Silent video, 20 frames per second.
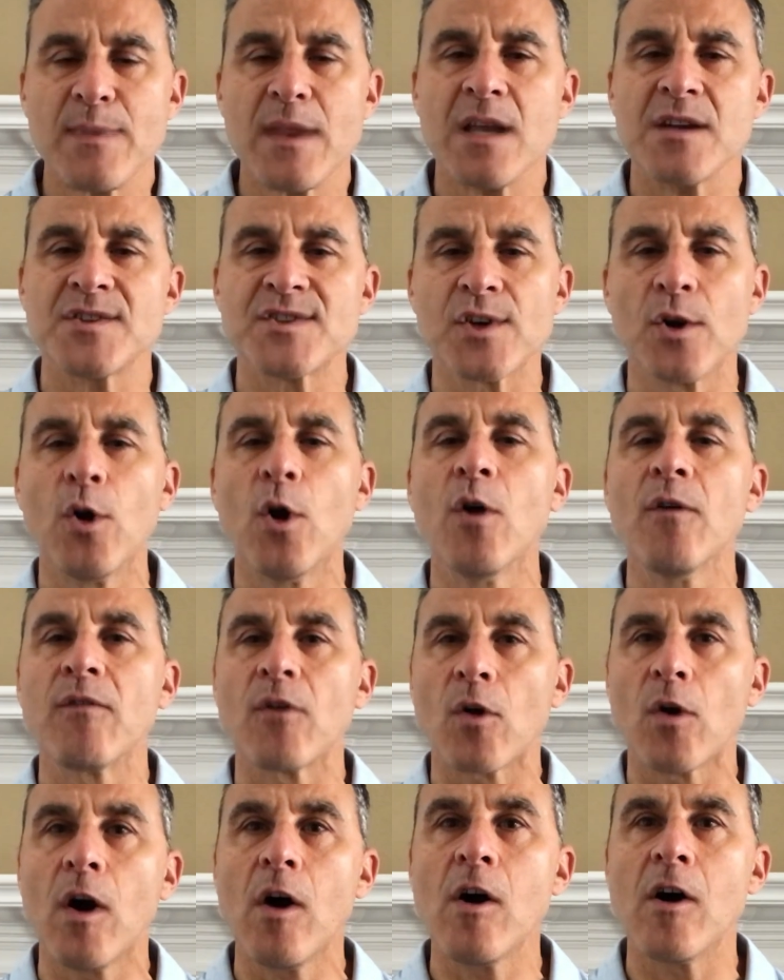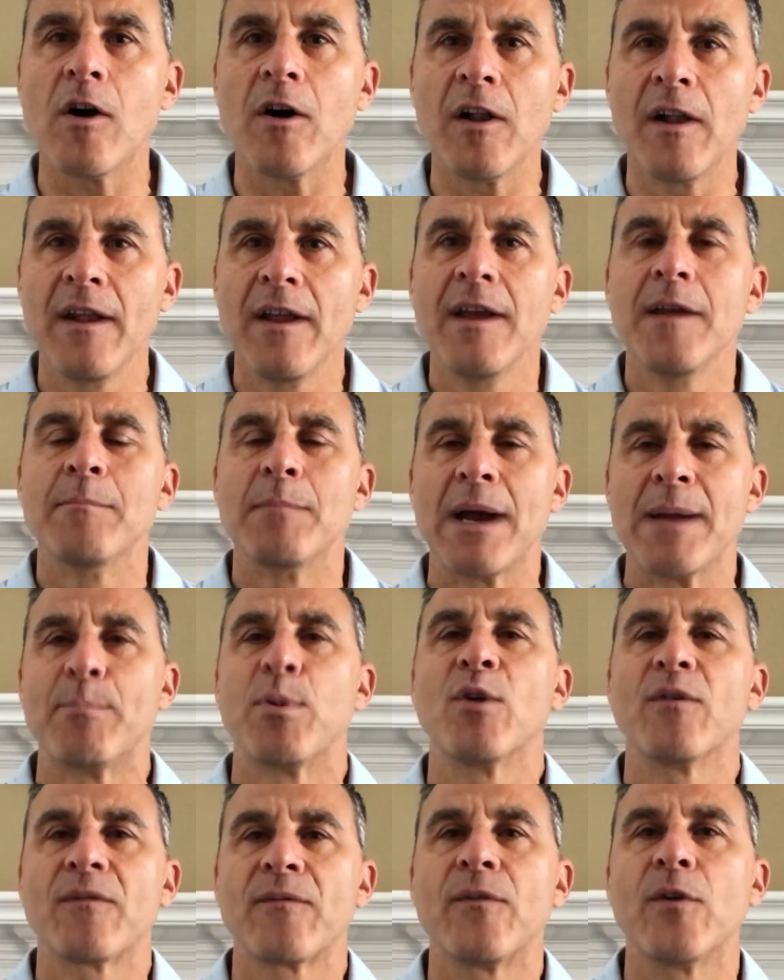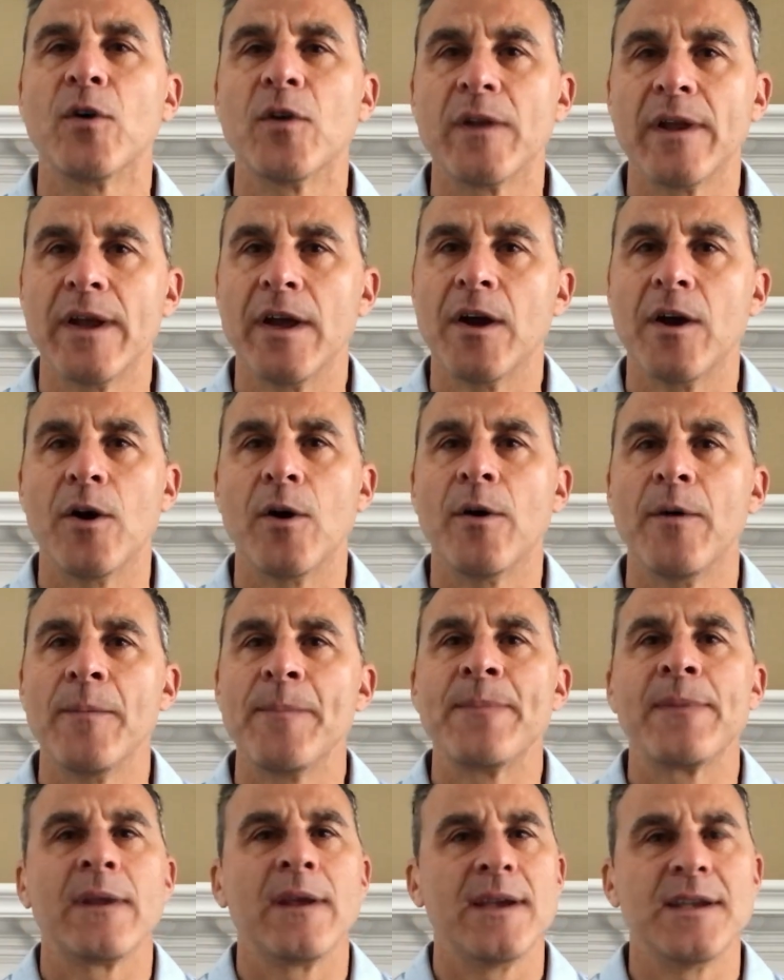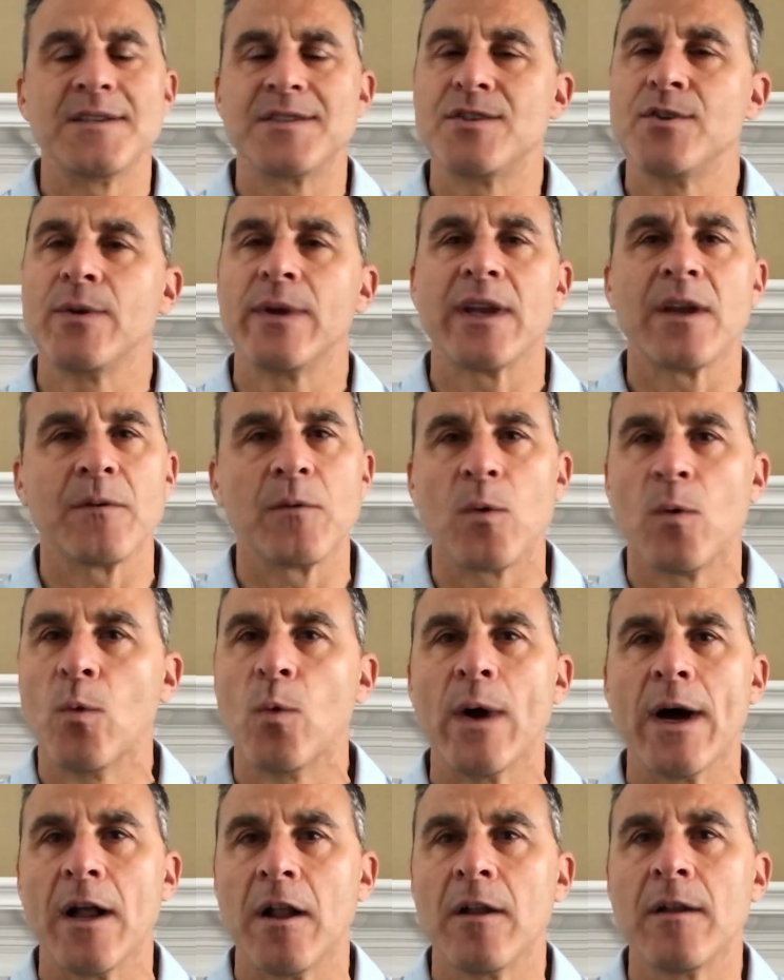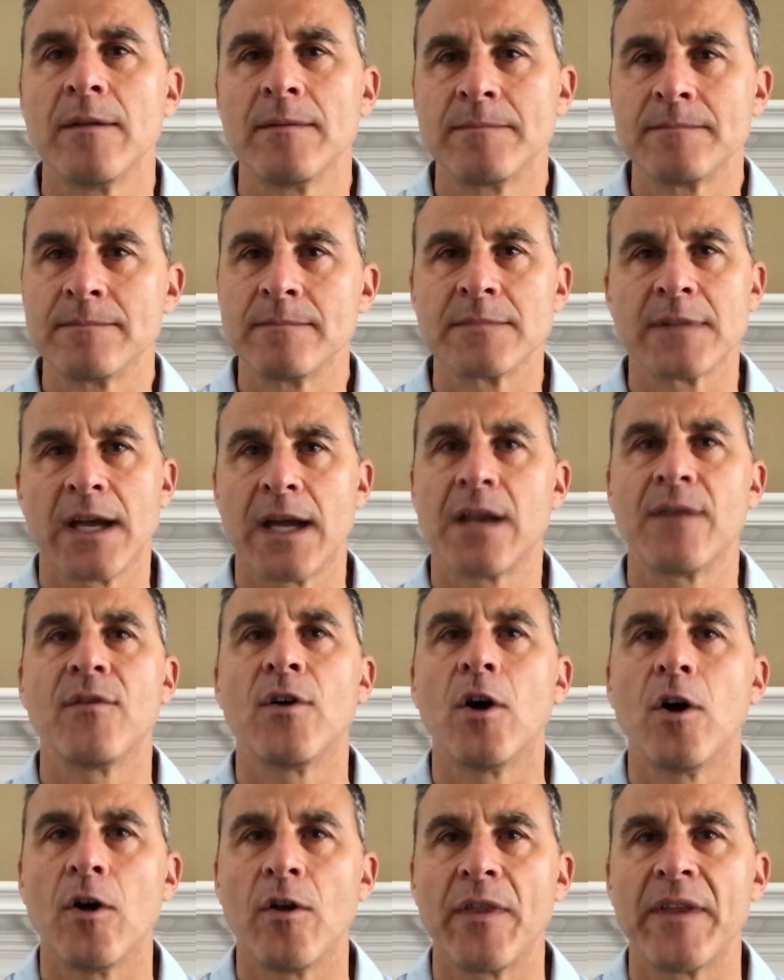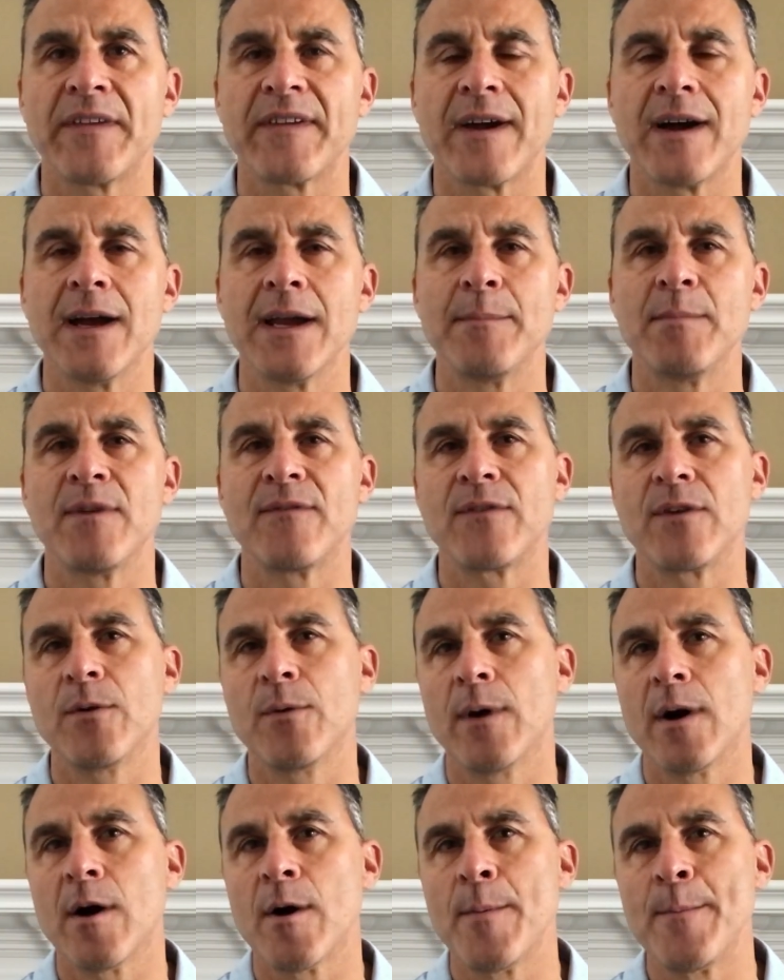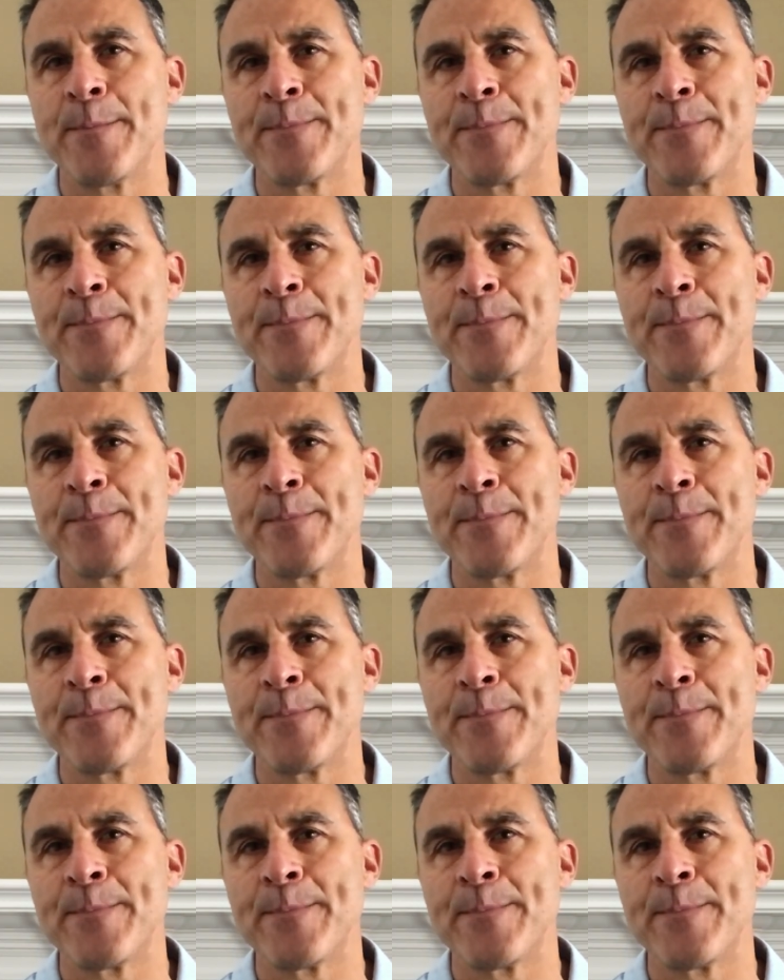So overall, my portfolio is doing well kind of all the time, if you will.